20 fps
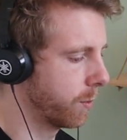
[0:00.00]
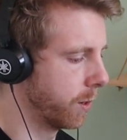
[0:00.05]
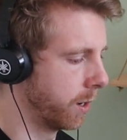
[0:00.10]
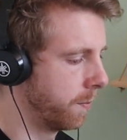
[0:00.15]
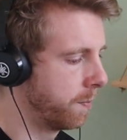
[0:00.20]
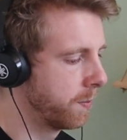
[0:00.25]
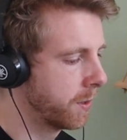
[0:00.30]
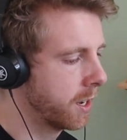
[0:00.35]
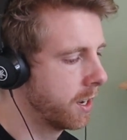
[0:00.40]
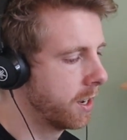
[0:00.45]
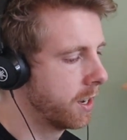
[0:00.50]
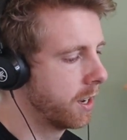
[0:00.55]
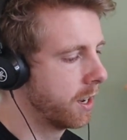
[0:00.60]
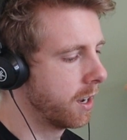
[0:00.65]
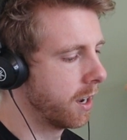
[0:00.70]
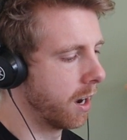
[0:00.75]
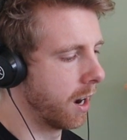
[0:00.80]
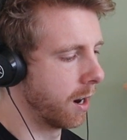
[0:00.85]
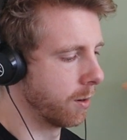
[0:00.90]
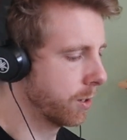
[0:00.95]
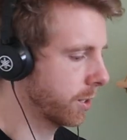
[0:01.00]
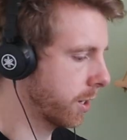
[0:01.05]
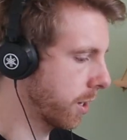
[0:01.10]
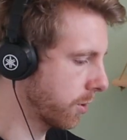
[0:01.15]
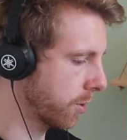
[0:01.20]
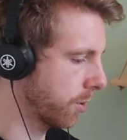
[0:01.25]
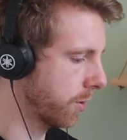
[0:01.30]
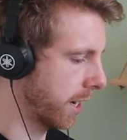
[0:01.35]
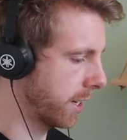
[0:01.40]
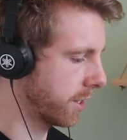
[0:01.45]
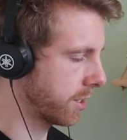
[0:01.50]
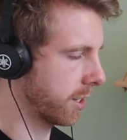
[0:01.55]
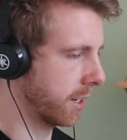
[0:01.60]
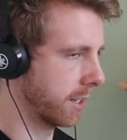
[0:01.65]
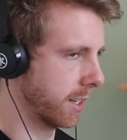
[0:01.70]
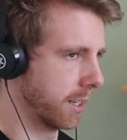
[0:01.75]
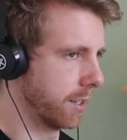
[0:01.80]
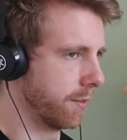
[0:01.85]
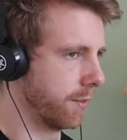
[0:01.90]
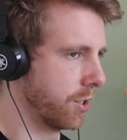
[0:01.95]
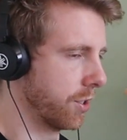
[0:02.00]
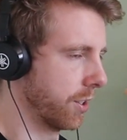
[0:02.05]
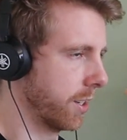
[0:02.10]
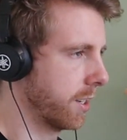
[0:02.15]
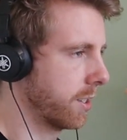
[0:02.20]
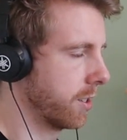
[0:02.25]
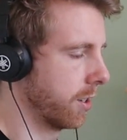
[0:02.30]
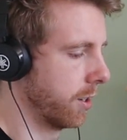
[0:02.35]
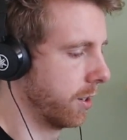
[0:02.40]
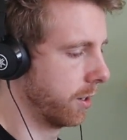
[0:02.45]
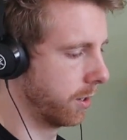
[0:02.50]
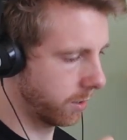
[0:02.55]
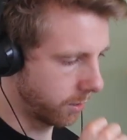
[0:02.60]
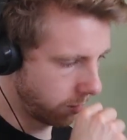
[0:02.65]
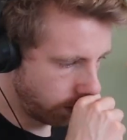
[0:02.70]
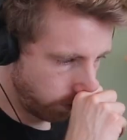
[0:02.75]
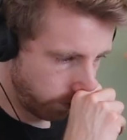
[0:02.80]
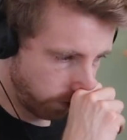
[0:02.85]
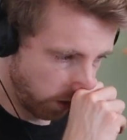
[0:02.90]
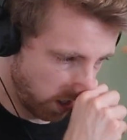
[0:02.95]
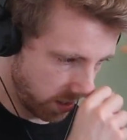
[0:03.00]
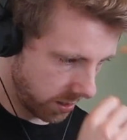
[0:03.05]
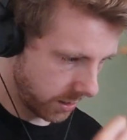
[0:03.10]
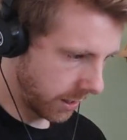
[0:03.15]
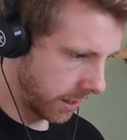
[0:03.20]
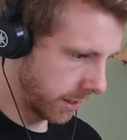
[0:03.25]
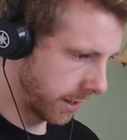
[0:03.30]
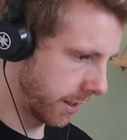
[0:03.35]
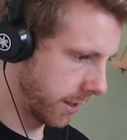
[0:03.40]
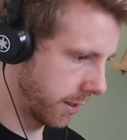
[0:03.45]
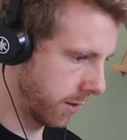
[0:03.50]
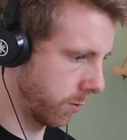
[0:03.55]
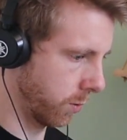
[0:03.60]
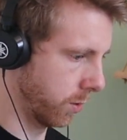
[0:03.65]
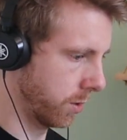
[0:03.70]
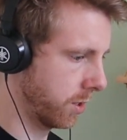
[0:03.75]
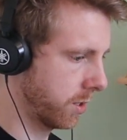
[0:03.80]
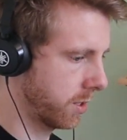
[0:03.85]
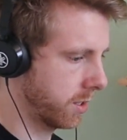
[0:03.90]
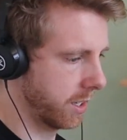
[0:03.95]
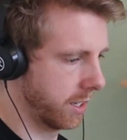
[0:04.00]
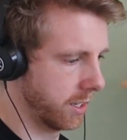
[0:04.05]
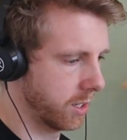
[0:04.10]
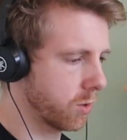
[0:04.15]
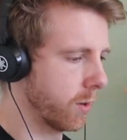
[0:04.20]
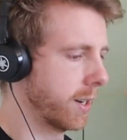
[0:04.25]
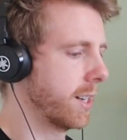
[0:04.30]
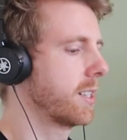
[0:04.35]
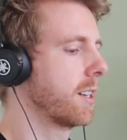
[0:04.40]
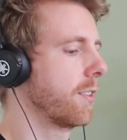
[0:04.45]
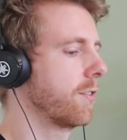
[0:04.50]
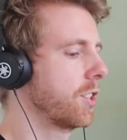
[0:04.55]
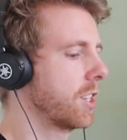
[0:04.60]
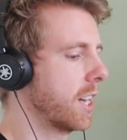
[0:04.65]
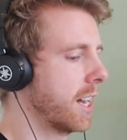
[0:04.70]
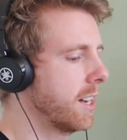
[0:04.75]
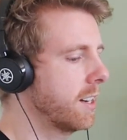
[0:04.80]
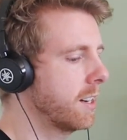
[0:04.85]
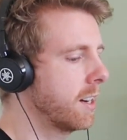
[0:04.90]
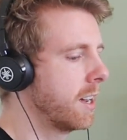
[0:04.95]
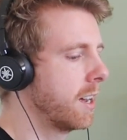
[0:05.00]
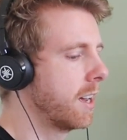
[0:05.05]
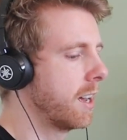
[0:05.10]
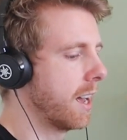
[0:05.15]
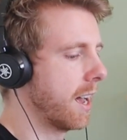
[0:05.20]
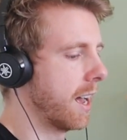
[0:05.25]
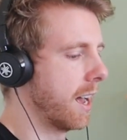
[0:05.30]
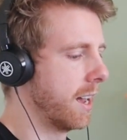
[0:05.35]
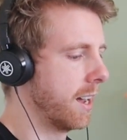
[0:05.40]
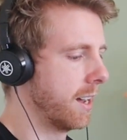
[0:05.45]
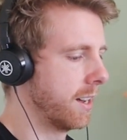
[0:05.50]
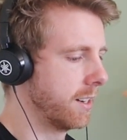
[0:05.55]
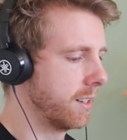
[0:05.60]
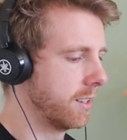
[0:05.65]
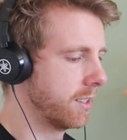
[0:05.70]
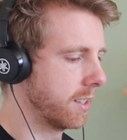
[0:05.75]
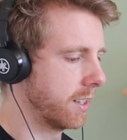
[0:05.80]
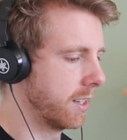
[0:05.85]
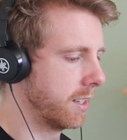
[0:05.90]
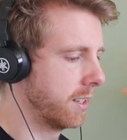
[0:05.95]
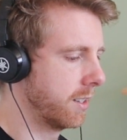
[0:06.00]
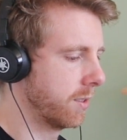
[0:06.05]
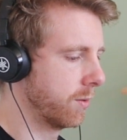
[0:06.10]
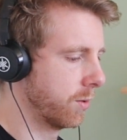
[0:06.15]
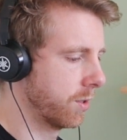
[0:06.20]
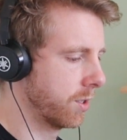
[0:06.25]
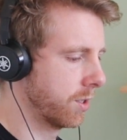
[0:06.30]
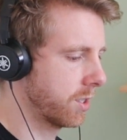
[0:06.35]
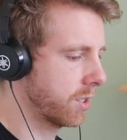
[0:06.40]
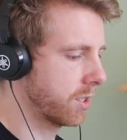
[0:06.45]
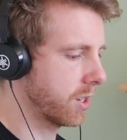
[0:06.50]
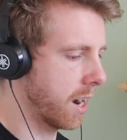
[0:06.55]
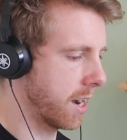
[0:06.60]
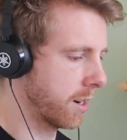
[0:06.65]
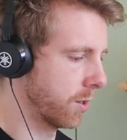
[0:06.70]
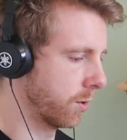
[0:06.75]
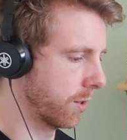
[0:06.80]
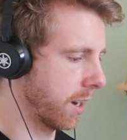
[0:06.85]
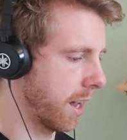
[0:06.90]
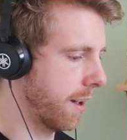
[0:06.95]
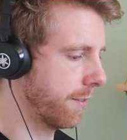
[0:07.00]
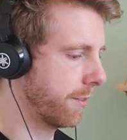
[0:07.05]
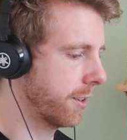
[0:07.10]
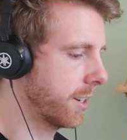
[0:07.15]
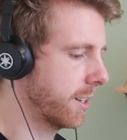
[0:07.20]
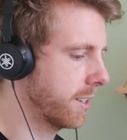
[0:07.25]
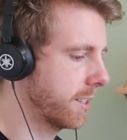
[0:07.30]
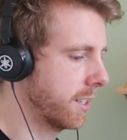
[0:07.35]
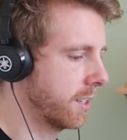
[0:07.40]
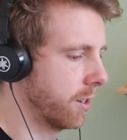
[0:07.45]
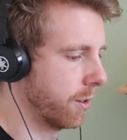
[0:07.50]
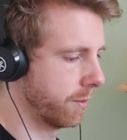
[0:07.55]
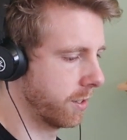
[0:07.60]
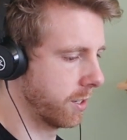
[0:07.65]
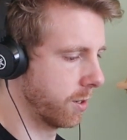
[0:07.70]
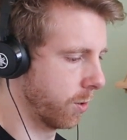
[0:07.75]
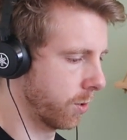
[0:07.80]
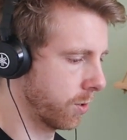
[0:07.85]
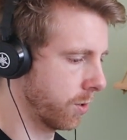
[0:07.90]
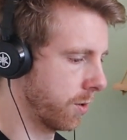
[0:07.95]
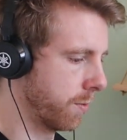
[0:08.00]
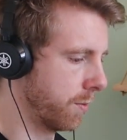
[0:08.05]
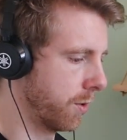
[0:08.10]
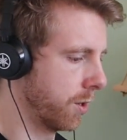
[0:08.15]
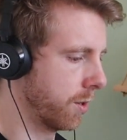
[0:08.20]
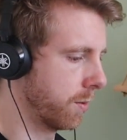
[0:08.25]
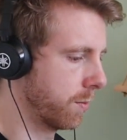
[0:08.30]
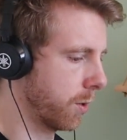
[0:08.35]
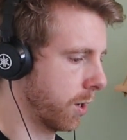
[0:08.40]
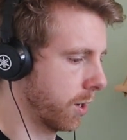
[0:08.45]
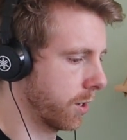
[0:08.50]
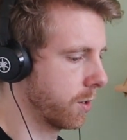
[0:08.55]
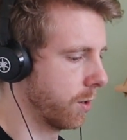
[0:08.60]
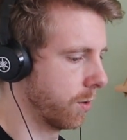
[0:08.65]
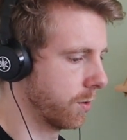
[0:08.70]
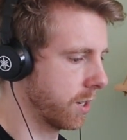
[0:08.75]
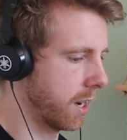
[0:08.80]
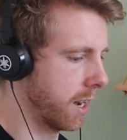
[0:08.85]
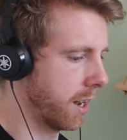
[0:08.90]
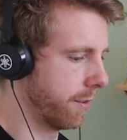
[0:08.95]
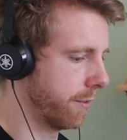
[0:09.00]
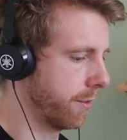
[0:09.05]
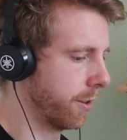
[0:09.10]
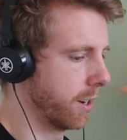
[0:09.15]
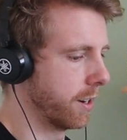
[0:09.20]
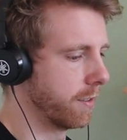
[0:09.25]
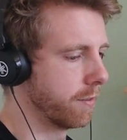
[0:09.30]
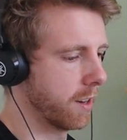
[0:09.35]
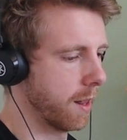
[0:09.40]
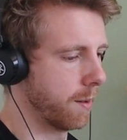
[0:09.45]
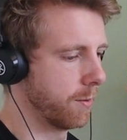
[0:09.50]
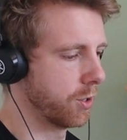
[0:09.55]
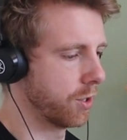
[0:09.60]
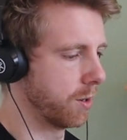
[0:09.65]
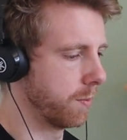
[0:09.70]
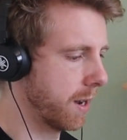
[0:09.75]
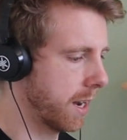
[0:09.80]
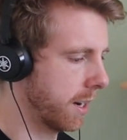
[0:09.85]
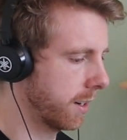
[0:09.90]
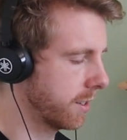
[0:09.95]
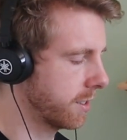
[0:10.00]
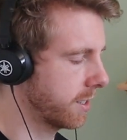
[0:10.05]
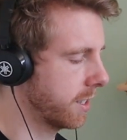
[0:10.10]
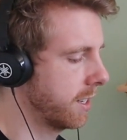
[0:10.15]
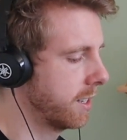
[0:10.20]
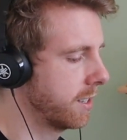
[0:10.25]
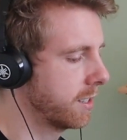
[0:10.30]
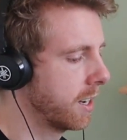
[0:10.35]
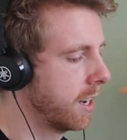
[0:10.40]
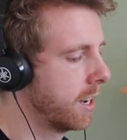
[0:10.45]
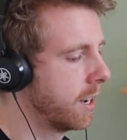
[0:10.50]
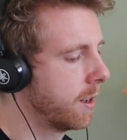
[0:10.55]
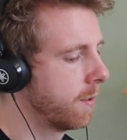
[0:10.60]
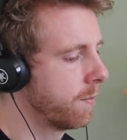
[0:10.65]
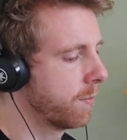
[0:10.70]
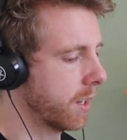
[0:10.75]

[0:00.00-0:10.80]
But I won't go through each study individually. So the first study was in 2017 and it was titled Efficacy of the Autoimmune Protocol Diet for Inflammatory Bowel Disease.